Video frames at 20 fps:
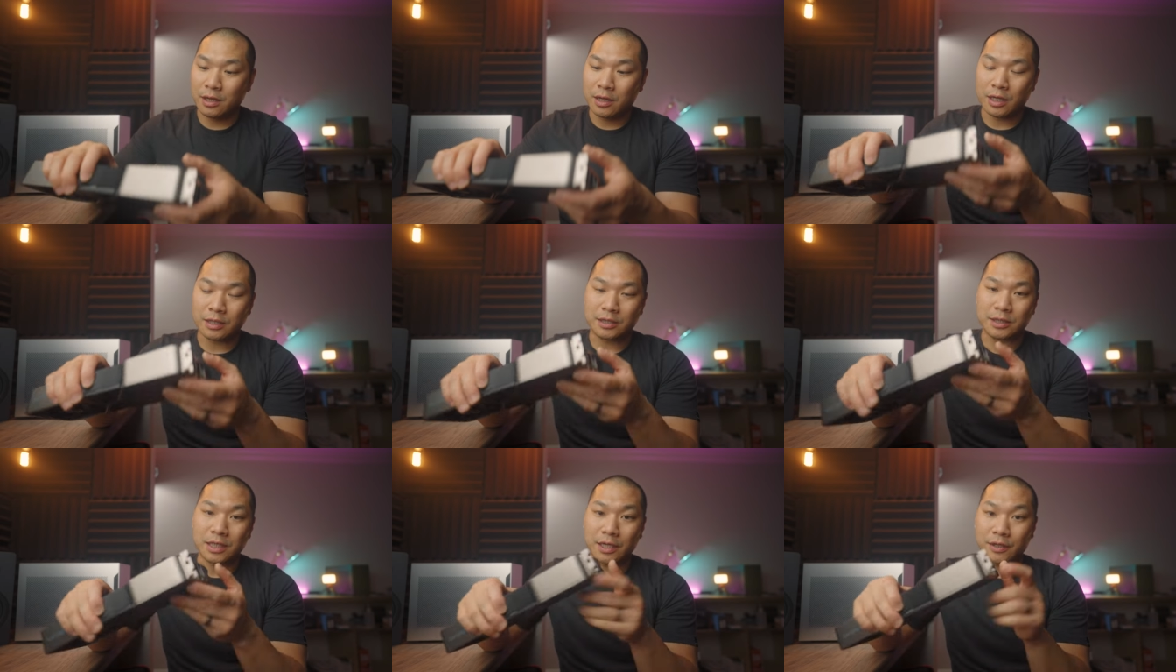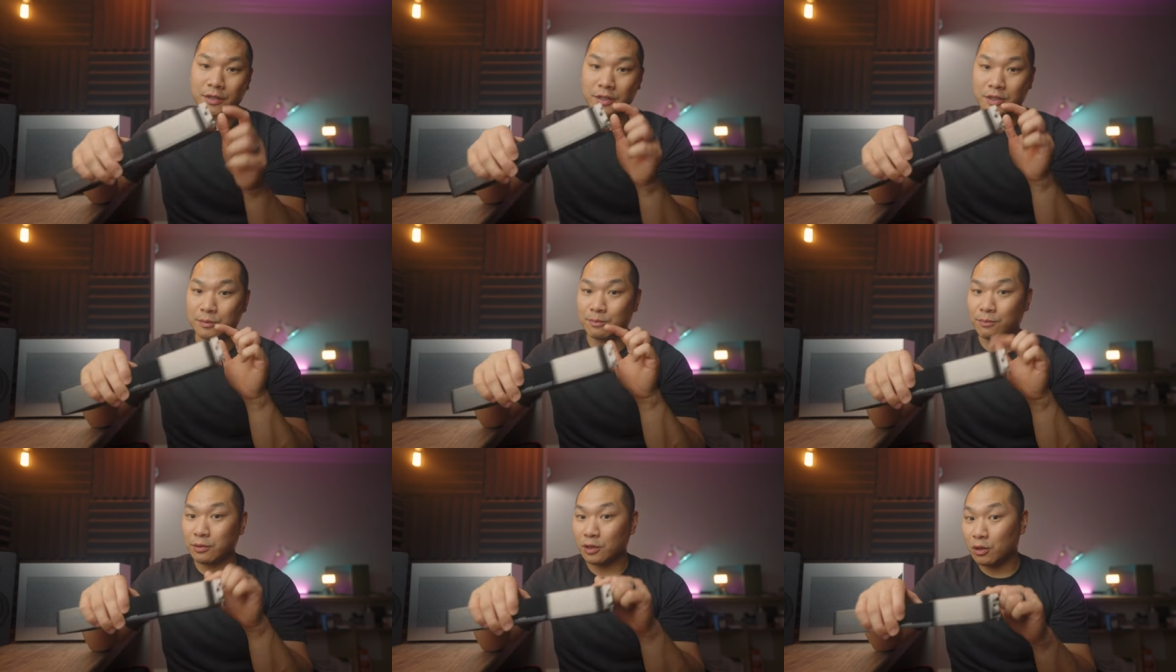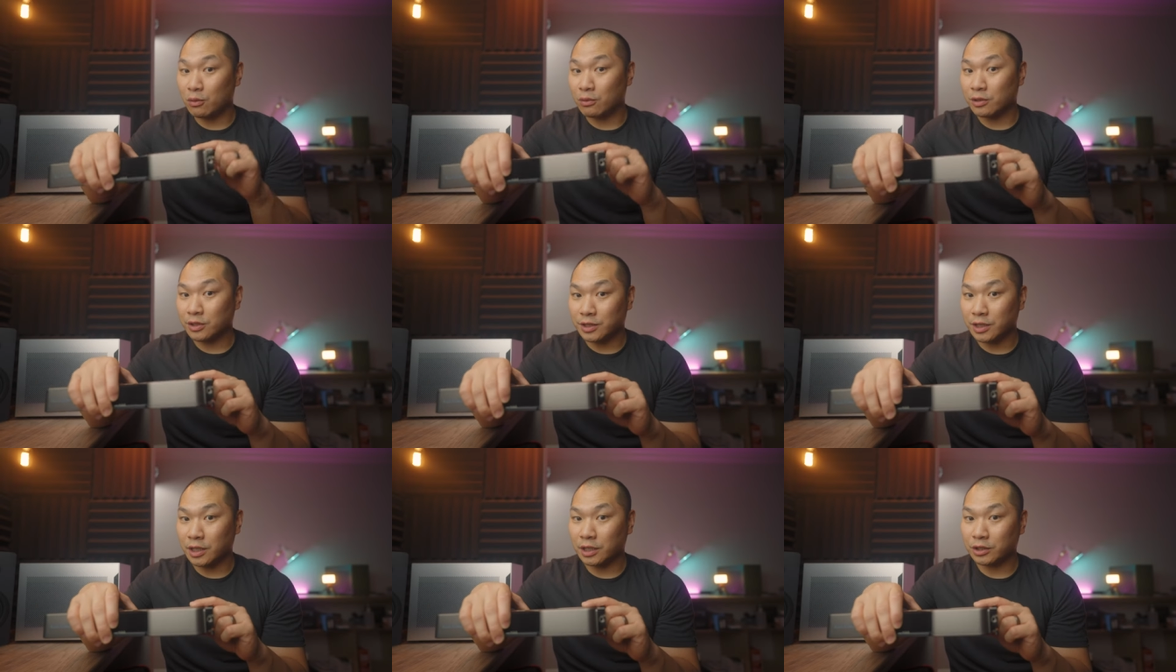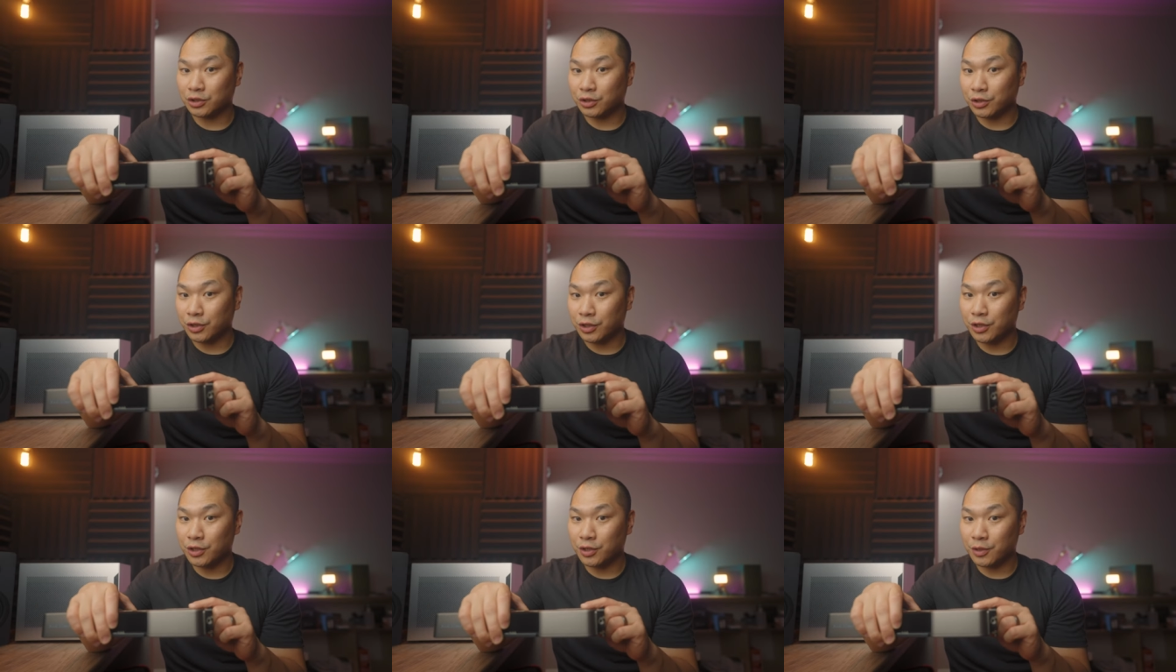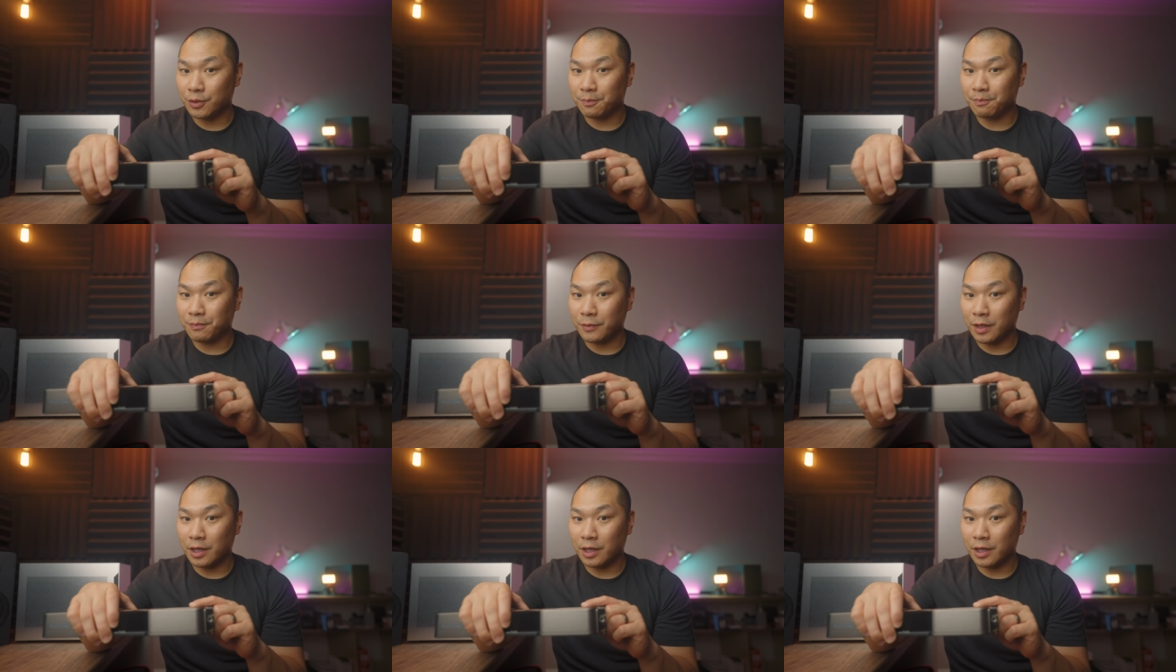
it's got this blower section here,